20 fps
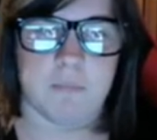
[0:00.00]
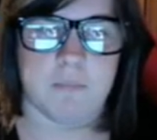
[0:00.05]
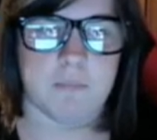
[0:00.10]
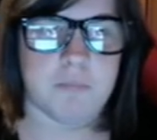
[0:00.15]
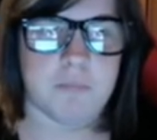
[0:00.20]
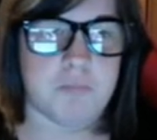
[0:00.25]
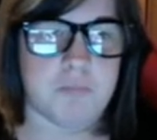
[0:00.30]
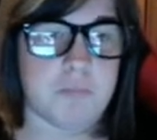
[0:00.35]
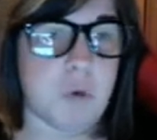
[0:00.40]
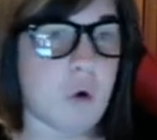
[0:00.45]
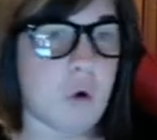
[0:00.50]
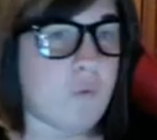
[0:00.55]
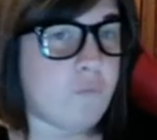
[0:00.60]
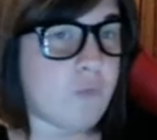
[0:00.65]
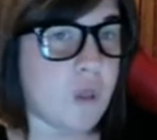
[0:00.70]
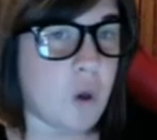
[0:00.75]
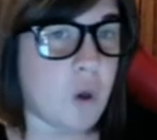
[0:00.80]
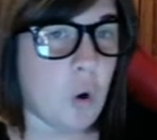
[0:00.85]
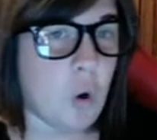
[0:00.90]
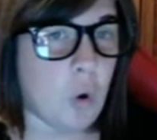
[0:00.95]
Both
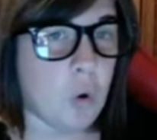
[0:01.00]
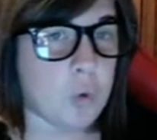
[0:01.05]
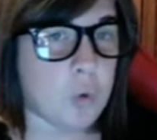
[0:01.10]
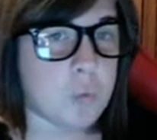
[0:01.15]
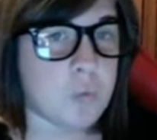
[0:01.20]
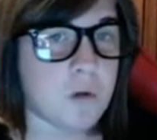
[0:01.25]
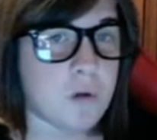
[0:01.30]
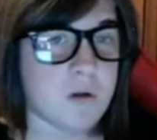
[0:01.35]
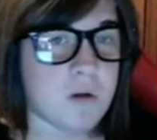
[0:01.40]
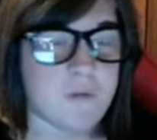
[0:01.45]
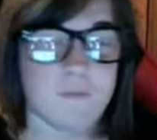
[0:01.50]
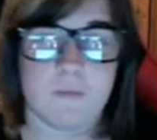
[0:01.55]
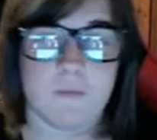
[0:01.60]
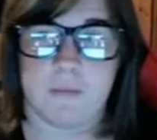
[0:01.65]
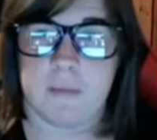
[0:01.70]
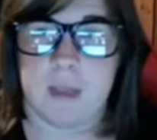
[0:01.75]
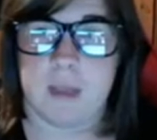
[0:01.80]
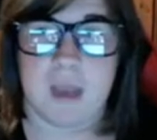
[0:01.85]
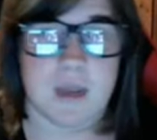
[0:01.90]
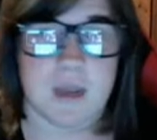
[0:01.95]
the old one from
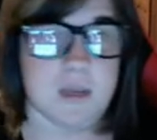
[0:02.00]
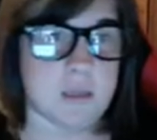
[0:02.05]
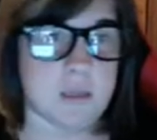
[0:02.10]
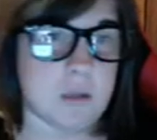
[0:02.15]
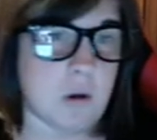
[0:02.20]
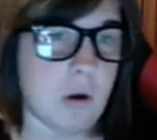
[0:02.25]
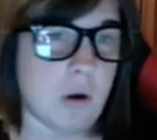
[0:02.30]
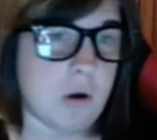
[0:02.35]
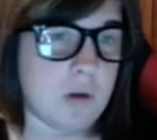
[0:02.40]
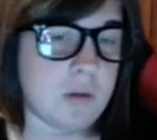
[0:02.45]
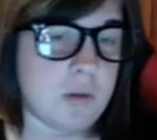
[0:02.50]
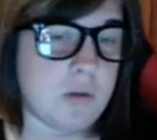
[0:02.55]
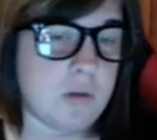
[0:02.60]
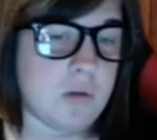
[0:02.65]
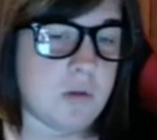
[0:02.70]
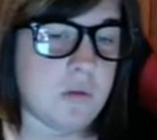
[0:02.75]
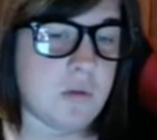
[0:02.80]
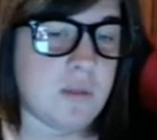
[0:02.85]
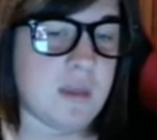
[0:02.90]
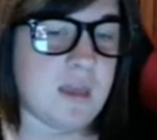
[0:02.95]
the 80s
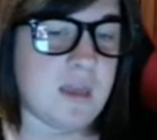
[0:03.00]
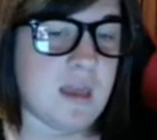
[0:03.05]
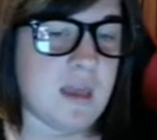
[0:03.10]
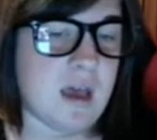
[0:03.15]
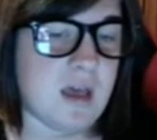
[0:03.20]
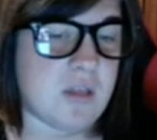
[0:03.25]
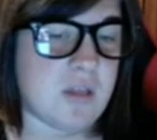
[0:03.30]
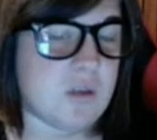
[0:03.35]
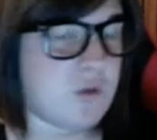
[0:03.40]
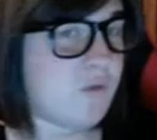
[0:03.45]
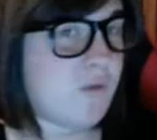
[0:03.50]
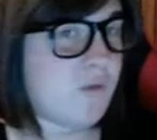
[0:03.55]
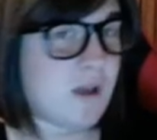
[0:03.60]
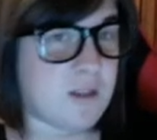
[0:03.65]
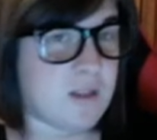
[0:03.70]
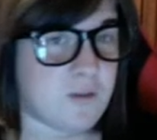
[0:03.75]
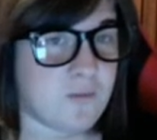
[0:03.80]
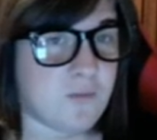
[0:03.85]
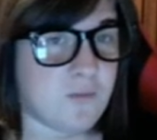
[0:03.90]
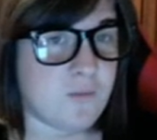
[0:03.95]
cartoon, the
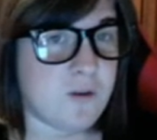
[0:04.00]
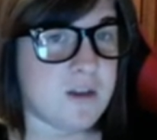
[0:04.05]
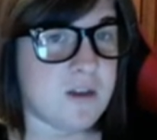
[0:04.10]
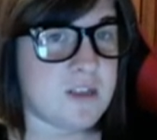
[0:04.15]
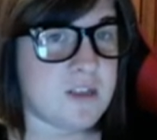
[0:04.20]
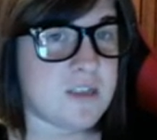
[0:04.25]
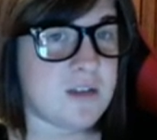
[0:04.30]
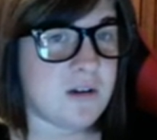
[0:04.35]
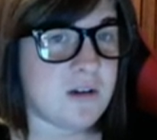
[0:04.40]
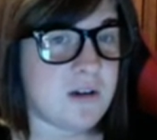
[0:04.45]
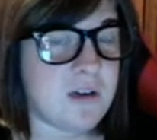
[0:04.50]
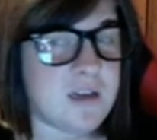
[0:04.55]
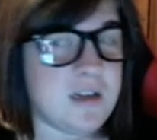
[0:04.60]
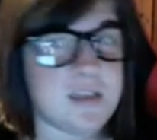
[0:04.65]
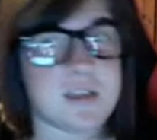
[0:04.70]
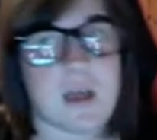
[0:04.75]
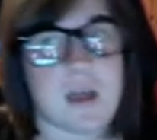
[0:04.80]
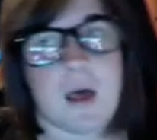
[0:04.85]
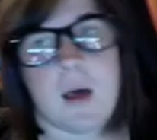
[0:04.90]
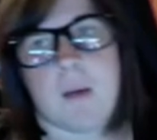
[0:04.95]
2003
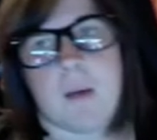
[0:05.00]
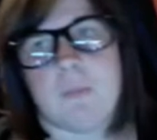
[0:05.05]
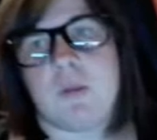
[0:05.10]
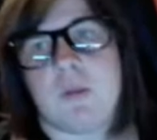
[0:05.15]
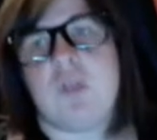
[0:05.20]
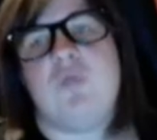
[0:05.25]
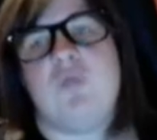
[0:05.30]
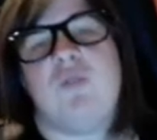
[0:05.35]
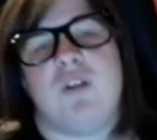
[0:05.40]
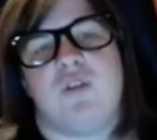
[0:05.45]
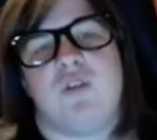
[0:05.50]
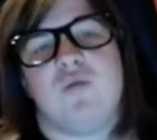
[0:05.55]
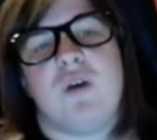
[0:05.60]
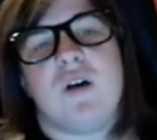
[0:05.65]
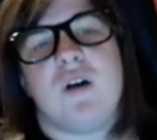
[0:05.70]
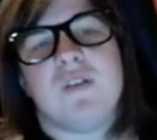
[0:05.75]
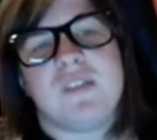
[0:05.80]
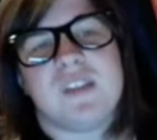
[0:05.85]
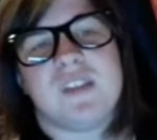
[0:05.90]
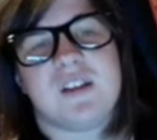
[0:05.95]
series, the
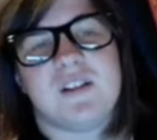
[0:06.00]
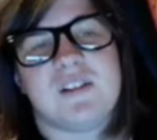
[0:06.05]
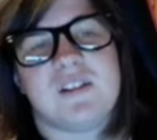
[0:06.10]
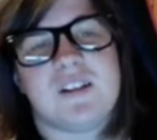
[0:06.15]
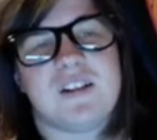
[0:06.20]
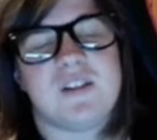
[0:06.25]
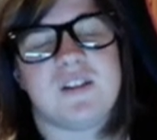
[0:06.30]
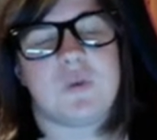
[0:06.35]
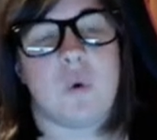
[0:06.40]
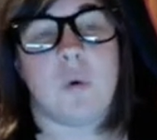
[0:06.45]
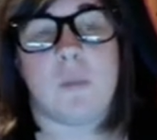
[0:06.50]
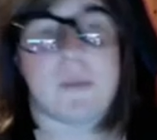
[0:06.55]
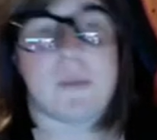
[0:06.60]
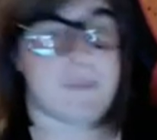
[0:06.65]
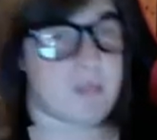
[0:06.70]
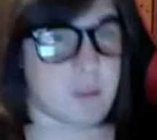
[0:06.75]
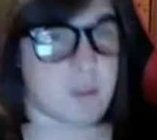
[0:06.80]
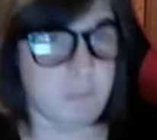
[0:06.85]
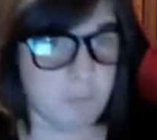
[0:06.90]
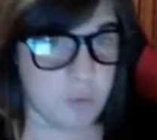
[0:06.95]
2012 series, or
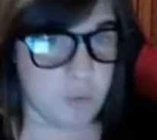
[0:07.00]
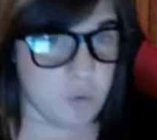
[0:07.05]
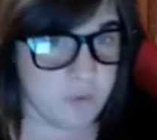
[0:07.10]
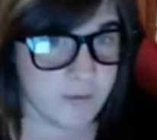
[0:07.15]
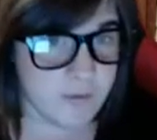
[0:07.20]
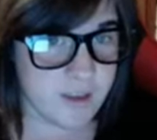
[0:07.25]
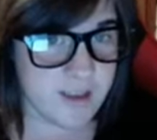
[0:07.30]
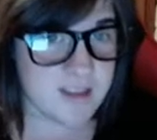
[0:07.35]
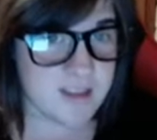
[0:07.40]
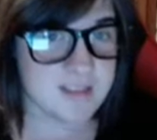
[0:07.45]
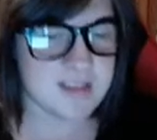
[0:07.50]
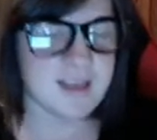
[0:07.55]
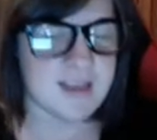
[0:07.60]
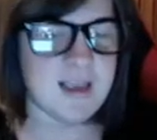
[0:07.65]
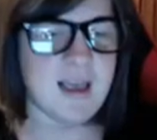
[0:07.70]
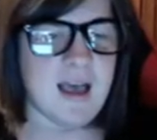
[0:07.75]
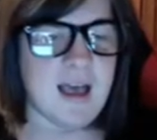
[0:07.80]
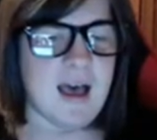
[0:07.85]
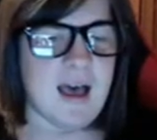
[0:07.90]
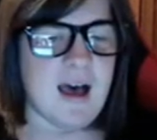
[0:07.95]
maybe the movies.
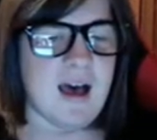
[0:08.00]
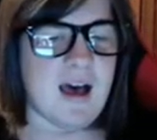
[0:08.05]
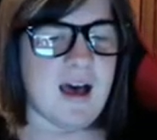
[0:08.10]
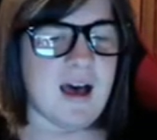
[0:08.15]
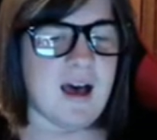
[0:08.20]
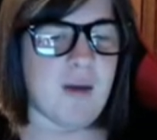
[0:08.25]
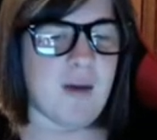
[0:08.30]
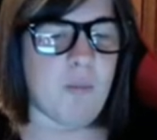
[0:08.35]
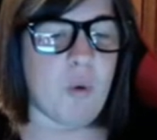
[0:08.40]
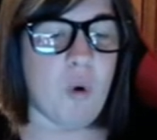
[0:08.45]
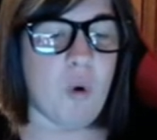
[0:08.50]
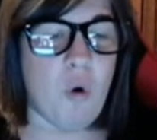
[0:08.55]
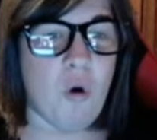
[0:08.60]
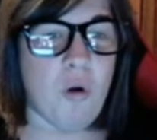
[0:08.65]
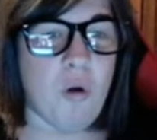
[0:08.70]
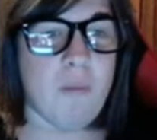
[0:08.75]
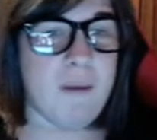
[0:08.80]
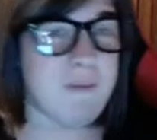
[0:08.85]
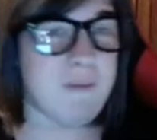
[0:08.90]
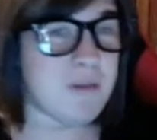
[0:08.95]
Or
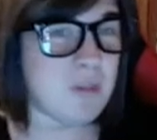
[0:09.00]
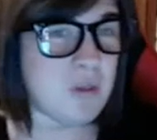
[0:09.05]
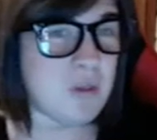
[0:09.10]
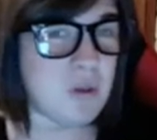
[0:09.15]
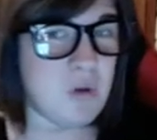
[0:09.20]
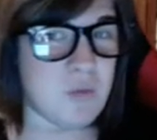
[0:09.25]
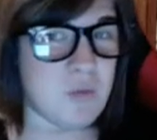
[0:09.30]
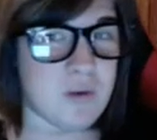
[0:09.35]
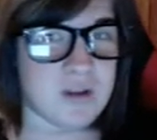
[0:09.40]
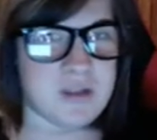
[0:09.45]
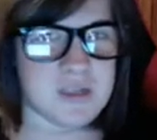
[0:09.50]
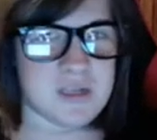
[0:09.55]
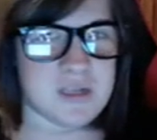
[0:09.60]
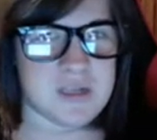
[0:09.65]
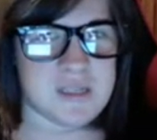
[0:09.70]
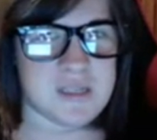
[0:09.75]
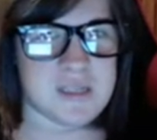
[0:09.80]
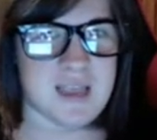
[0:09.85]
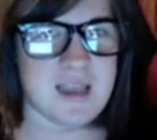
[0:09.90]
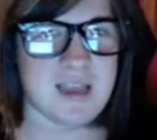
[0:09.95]
maybe the new ones,
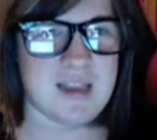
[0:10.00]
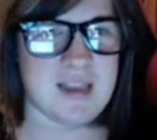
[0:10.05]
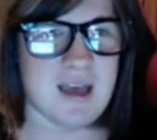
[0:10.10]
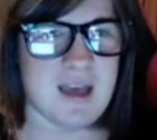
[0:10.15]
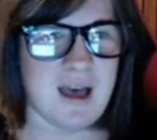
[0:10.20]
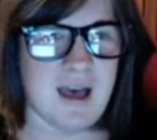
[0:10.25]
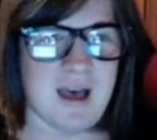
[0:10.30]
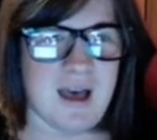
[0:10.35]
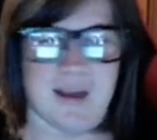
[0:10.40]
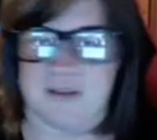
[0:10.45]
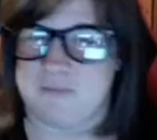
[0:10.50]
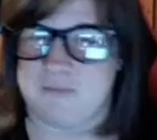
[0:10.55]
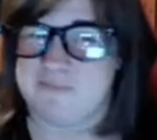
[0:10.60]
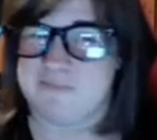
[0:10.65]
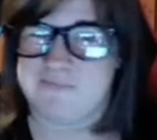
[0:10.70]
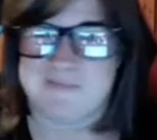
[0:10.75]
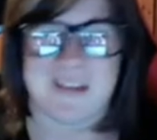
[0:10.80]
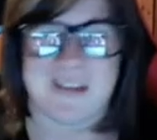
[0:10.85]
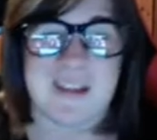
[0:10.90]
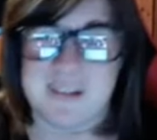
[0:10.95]
just like a
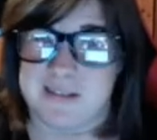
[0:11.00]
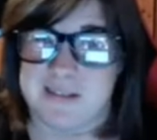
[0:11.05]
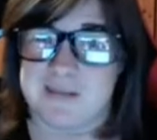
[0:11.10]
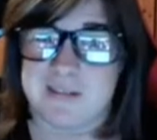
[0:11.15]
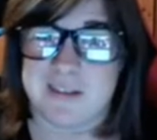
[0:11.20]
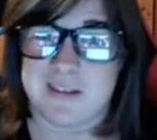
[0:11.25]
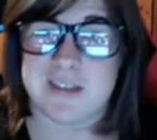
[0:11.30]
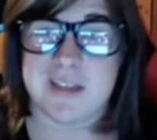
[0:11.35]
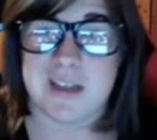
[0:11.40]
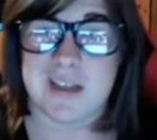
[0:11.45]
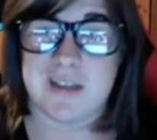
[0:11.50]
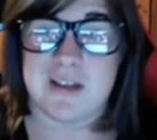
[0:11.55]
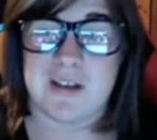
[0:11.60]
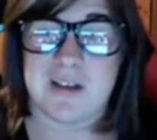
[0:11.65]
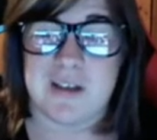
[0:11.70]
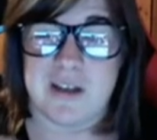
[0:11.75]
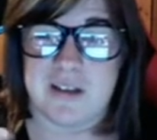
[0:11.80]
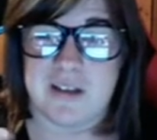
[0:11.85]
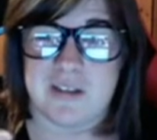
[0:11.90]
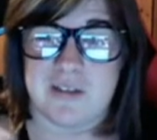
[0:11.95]

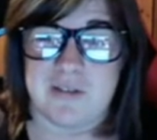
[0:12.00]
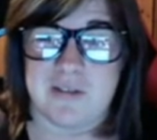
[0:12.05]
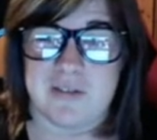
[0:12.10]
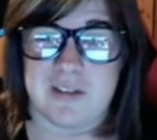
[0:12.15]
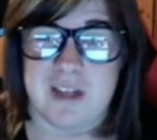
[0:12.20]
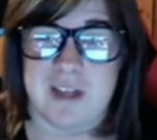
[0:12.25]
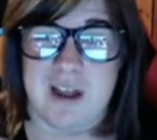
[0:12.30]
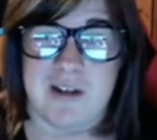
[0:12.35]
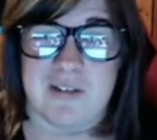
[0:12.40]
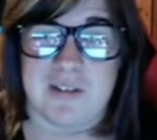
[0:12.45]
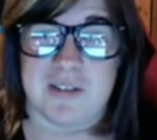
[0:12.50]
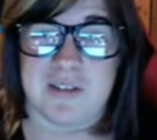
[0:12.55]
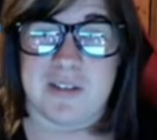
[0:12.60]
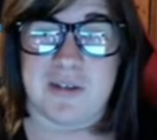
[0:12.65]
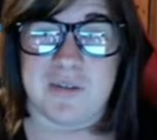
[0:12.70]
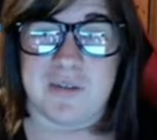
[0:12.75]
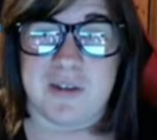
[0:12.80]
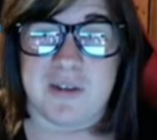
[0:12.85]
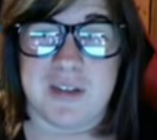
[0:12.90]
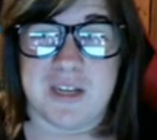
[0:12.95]
certain character
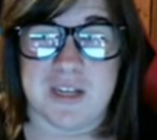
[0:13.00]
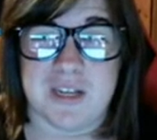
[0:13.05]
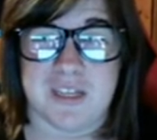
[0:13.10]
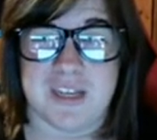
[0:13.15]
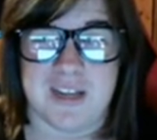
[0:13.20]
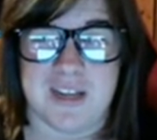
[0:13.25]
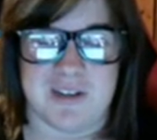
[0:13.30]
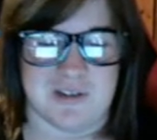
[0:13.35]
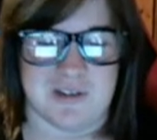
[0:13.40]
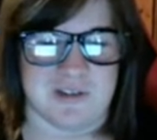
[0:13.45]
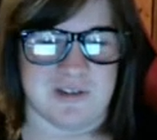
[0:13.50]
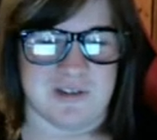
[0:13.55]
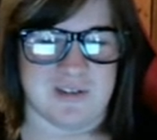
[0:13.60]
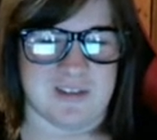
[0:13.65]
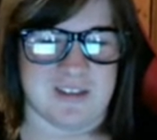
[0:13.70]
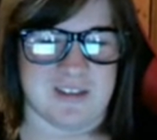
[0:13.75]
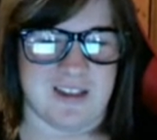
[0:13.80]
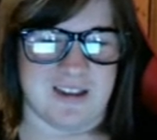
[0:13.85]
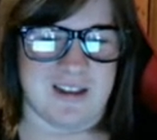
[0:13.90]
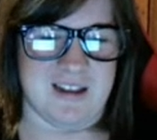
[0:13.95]
that we just
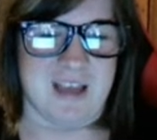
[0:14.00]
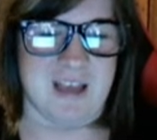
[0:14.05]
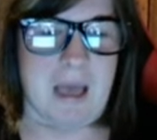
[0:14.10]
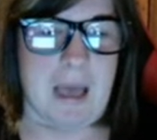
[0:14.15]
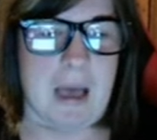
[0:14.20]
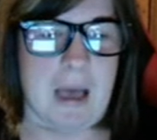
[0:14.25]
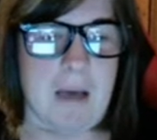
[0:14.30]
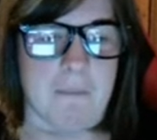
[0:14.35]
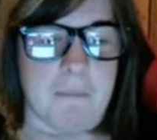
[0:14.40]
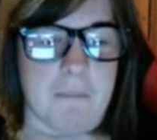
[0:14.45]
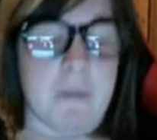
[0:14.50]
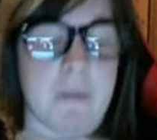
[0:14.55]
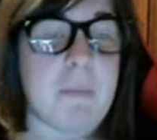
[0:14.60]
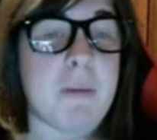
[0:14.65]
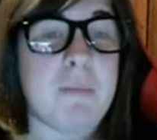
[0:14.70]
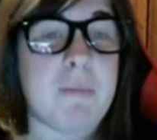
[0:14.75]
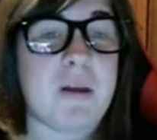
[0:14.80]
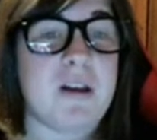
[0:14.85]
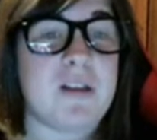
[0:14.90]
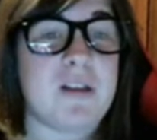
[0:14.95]
introduced in. But my
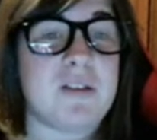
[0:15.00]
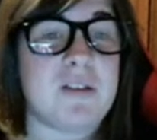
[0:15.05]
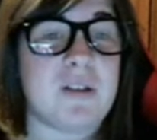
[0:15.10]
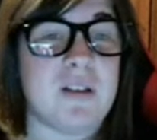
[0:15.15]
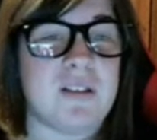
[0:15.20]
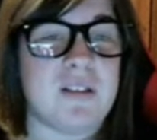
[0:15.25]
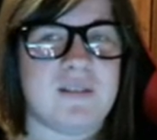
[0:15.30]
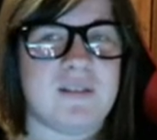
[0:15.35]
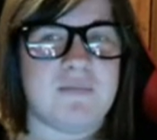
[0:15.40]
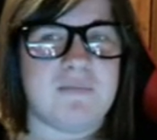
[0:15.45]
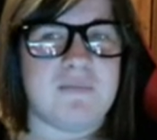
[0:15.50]
money's on.